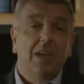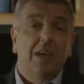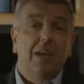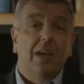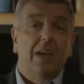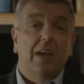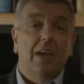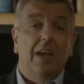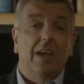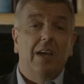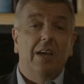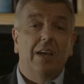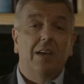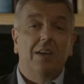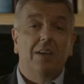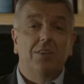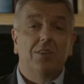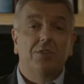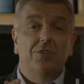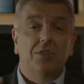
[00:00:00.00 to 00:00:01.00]
And
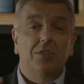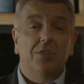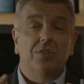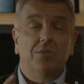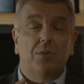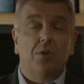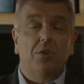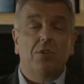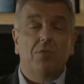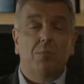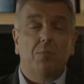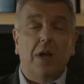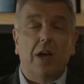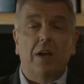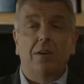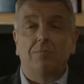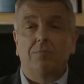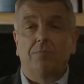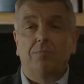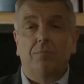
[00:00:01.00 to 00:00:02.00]
just sort of by
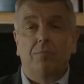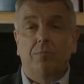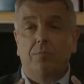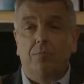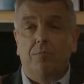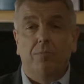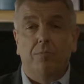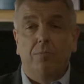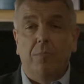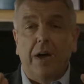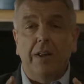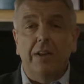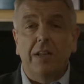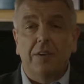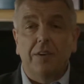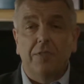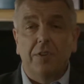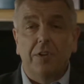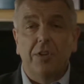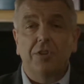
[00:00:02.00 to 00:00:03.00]

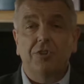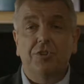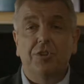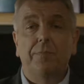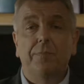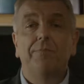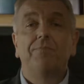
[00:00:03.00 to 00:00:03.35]
definition,